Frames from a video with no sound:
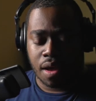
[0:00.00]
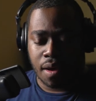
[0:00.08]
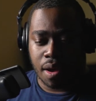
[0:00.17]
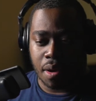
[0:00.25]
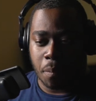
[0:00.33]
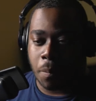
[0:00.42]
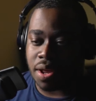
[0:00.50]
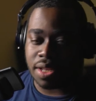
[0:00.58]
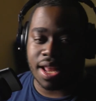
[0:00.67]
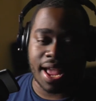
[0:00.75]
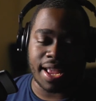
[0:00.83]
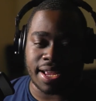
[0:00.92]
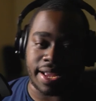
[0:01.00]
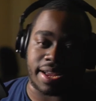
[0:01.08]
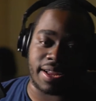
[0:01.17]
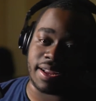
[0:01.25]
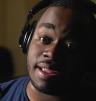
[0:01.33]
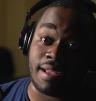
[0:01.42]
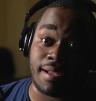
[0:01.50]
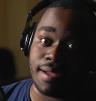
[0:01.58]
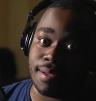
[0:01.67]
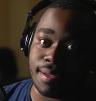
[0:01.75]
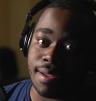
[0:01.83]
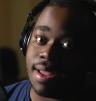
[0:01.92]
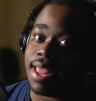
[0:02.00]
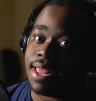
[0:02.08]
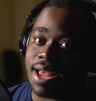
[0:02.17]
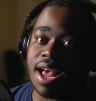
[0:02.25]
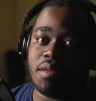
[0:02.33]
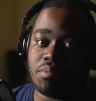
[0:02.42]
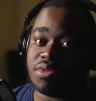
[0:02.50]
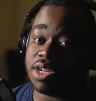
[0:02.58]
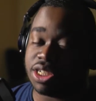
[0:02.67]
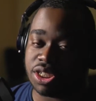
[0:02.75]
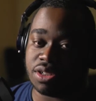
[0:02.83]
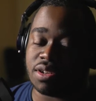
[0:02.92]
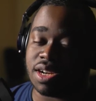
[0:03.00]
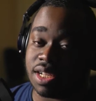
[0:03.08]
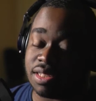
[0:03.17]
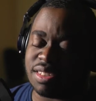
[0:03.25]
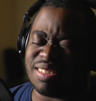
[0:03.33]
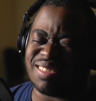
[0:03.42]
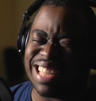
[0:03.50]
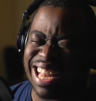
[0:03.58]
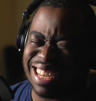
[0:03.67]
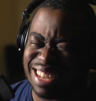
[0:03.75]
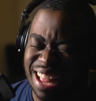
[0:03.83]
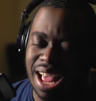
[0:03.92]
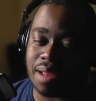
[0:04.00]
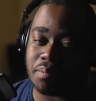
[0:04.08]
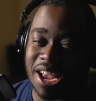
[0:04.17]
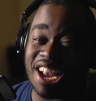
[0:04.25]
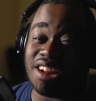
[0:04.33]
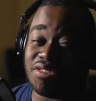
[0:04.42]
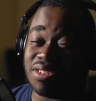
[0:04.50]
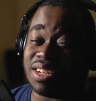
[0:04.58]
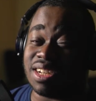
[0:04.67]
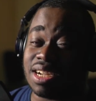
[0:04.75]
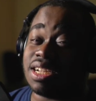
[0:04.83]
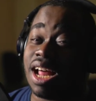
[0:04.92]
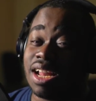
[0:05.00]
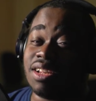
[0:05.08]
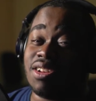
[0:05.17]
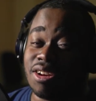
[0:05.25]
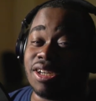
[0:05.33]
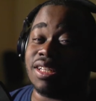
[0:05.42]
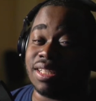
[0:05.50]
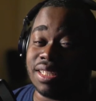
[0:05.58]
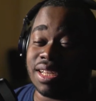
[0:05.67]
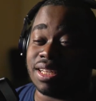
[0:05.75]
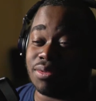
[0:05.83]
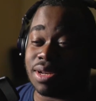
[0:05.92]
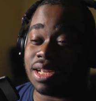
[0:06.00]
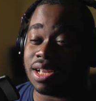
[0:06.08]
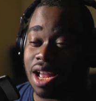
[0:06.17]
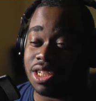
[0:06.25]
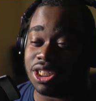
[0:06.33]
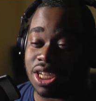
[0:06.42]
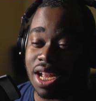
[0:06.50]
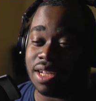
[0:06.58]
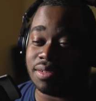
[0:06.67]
But, like, I'm pretty sure it's a lot painful and a lot longer than dealing with a gunshot.